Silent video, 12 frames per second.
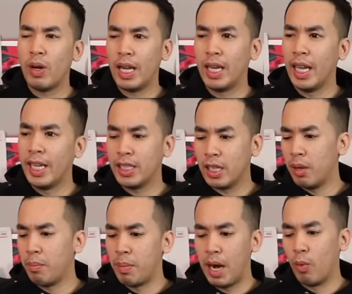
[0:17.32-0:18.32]
lace
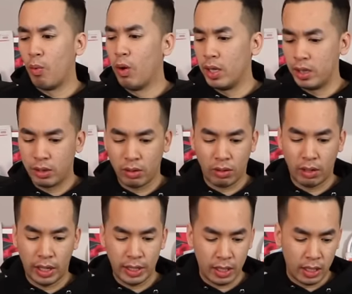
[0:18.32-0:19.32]
up my ones or
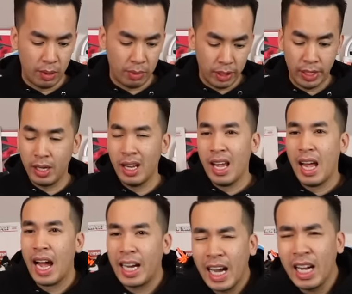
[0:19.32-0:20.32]
lace up? And
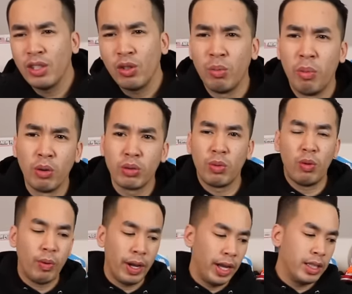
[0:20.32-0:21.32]
I kind of do
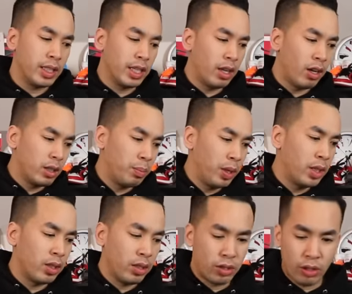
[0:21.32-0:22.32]
multiple ways. It all
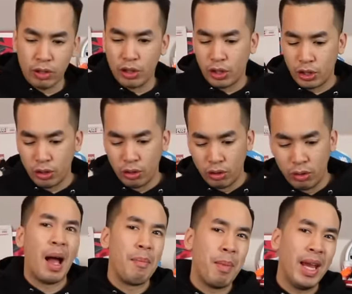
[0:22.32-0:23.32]
depends on a certain shoe.
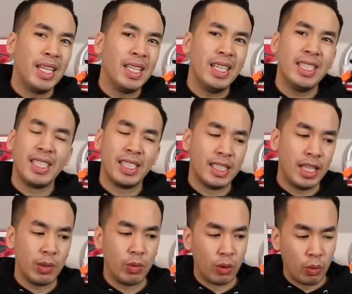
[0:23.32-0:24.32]
I mainly just
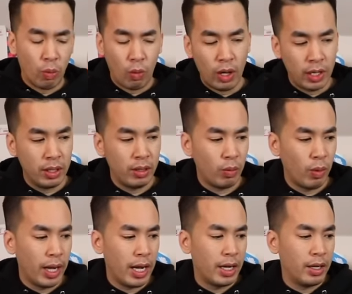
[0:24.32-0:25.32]
stick with one
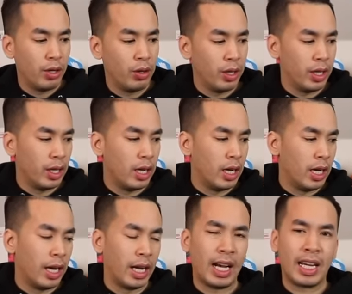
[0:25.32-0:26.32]
way how to do it.
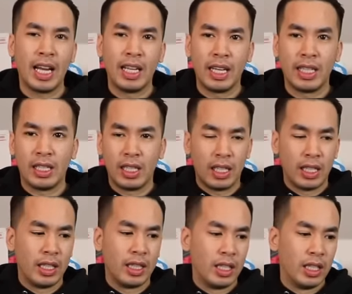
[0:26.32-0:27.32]
I kind of like
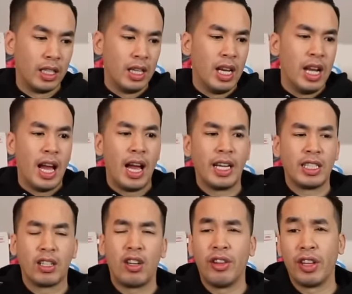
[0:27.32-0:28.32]
the I
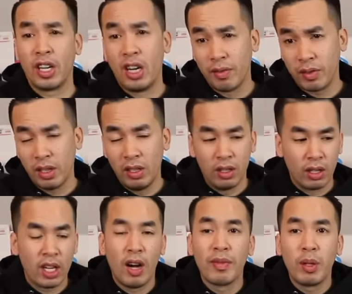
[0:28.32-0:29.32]
guess I call it the
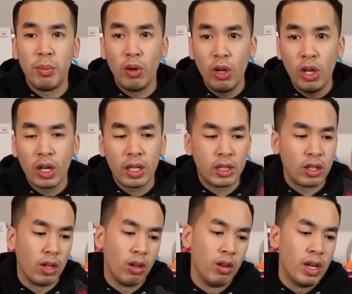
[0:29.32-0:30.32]
comfortable look,
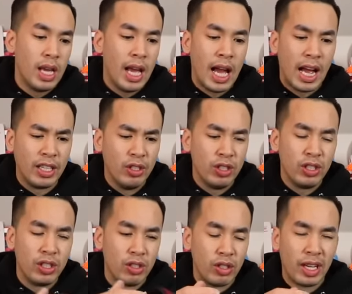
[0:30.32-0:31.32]
so I usually
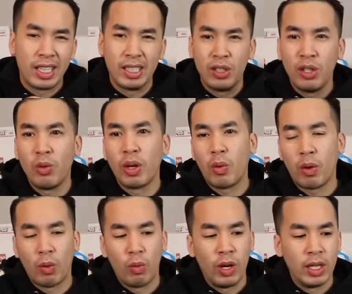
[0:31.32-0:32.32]
just do that because, you know, when I
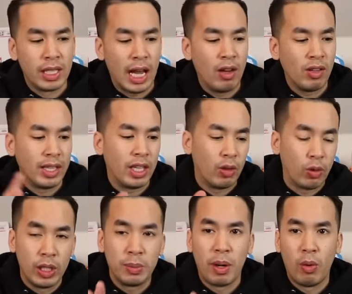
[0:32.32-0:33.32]
wear ones, I don't like to
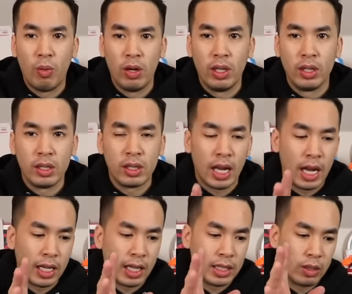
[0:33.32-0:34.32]
crease my ones.
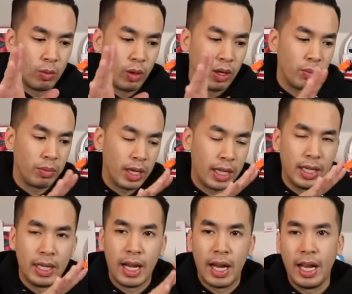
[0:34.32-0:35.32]
I like to wear them kind of
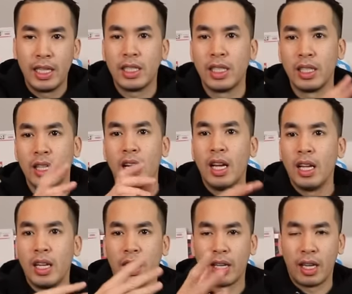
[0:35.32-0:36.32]
nice and
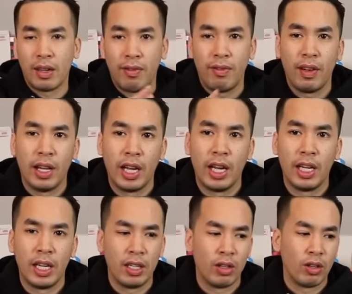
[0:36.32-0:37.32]
like kind of
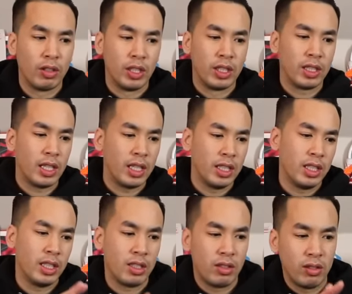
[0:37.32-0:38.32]
flat or just kind of
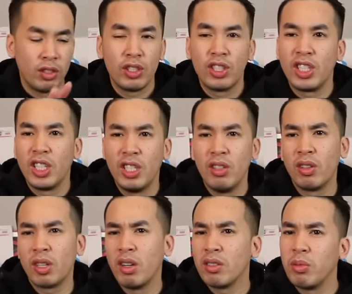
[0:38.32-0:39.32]
just chill
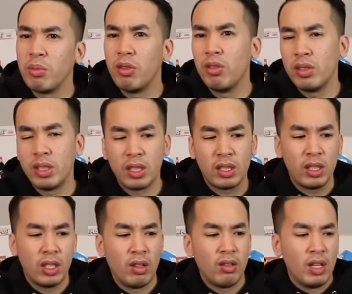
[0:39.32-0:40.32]
and comfortable and just, you
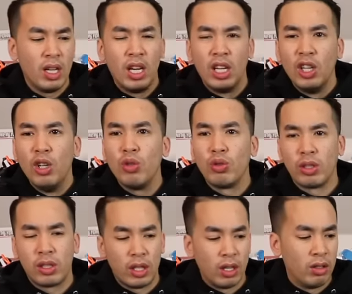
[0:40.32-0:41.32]
know,
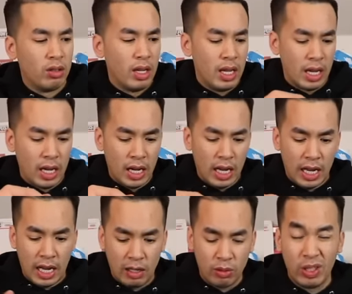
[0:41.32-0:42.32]
loose, you know.
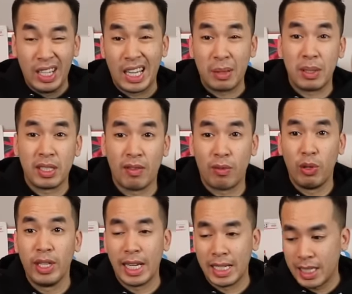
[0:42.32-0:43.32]
I don't really like myself
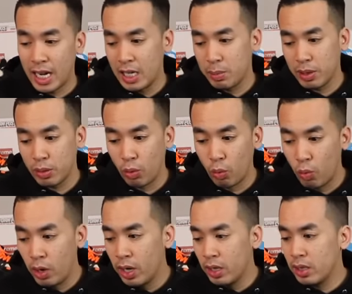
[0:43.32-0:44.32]
really that tight, especially
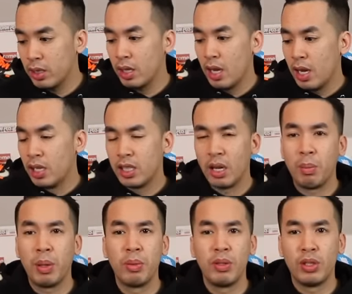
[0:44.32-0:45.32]
ones. Some
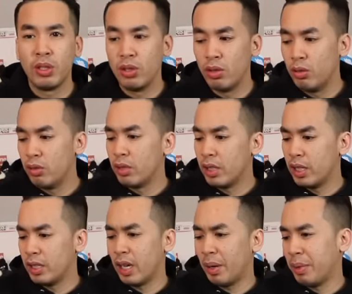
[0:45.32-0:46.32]
people do.
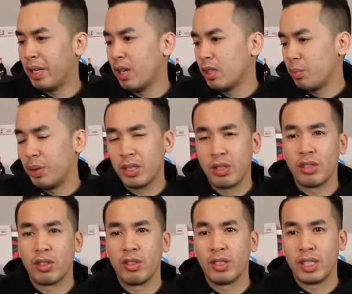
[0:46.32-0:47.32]
I mean, it all depends on a
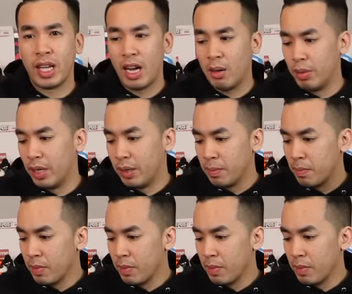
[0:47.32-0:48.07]
certain style, but